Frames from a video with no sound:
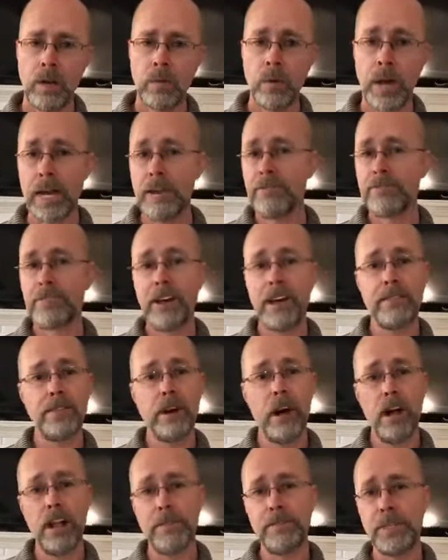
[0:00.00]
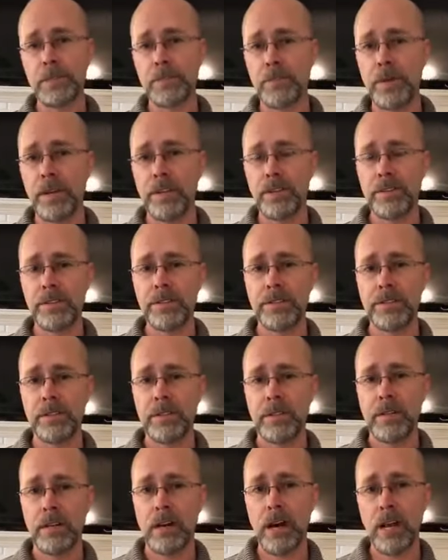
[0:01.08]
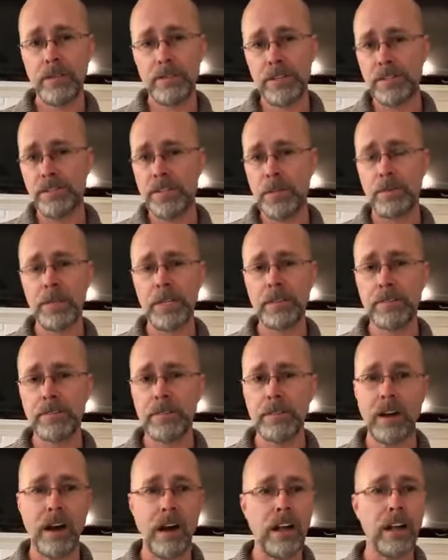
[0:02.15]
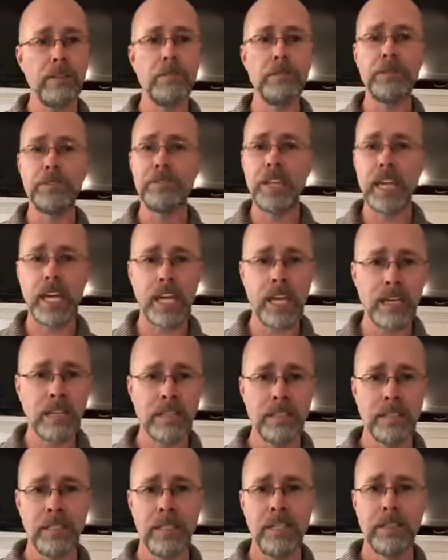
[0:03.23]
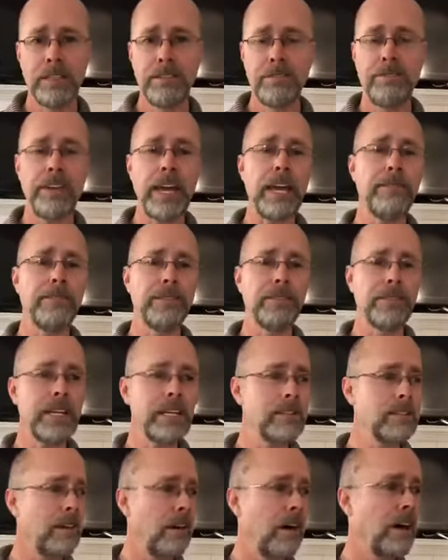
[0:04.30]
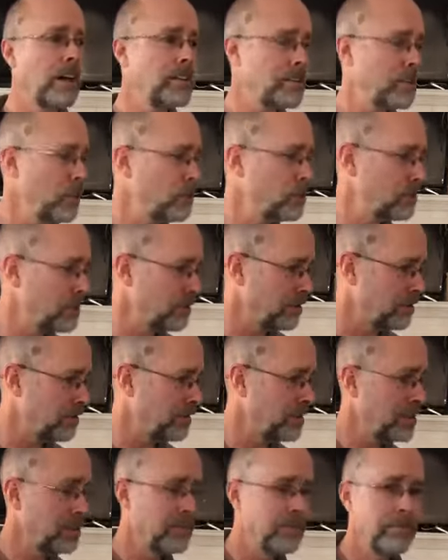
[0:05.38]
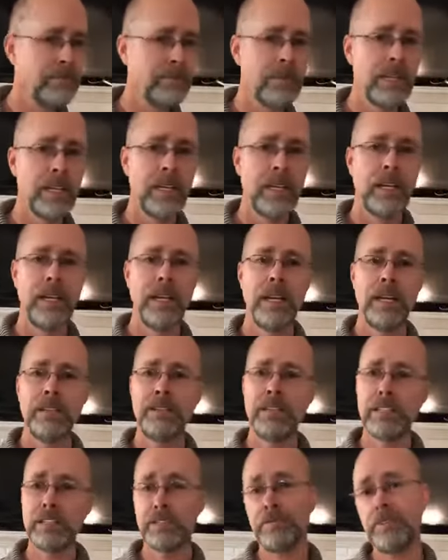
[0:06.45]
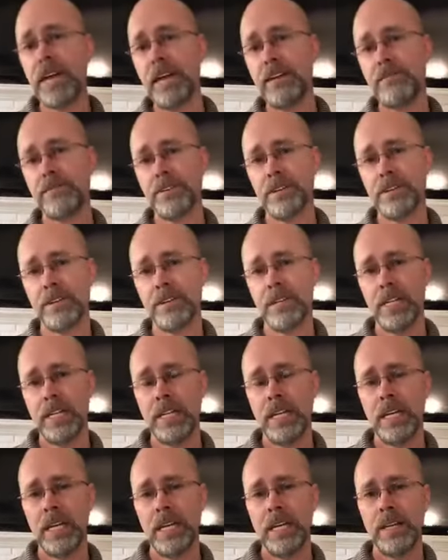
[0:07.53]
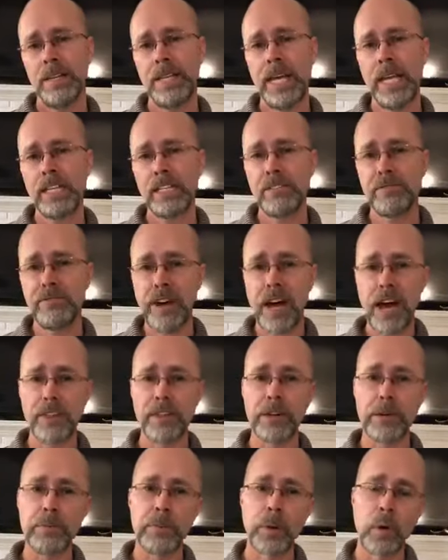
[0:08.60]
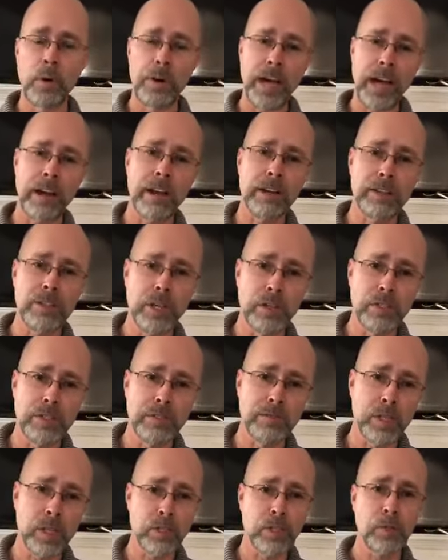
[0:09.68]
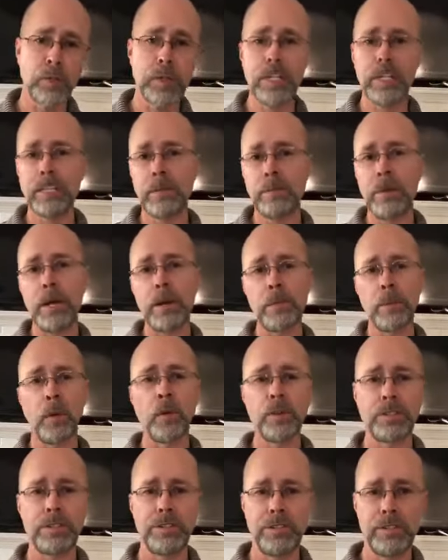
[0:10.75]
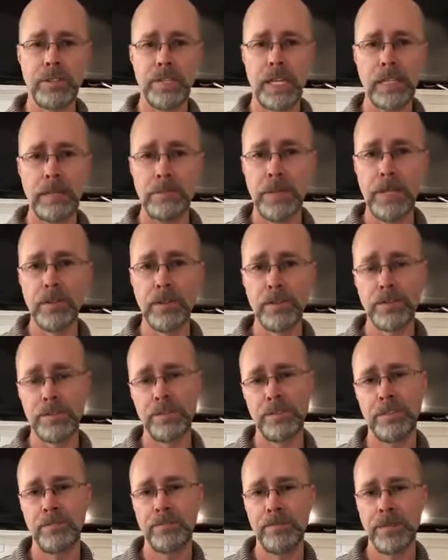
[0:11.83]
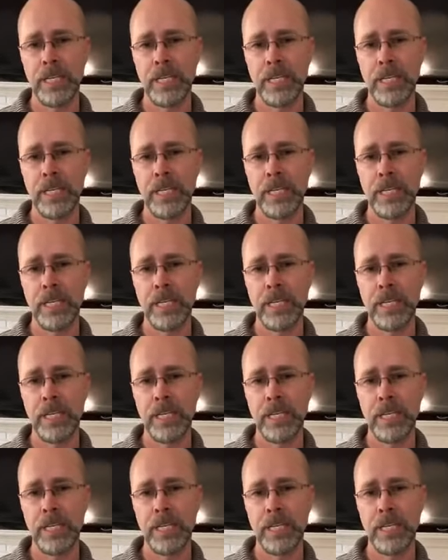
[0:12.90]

Right in front of all of his brothers, all of his siblings, all of them seeing the favor that's on Joseph. This favor that his father poured out on Joseph. Joseph would get the better portions at the mills.